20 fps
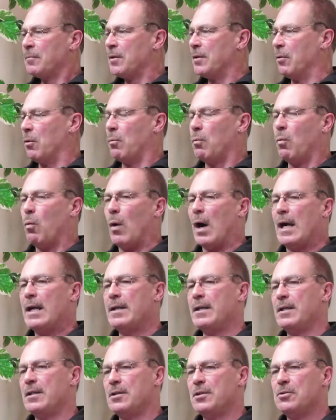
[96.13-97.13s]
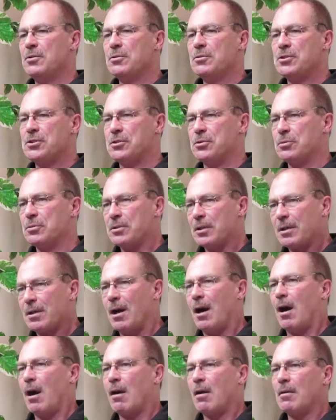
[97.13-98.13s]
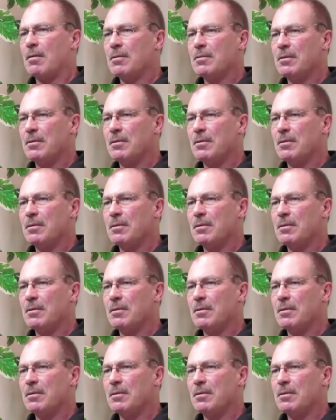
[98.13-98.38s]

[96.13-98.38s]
you know, why didn't you shoot the car?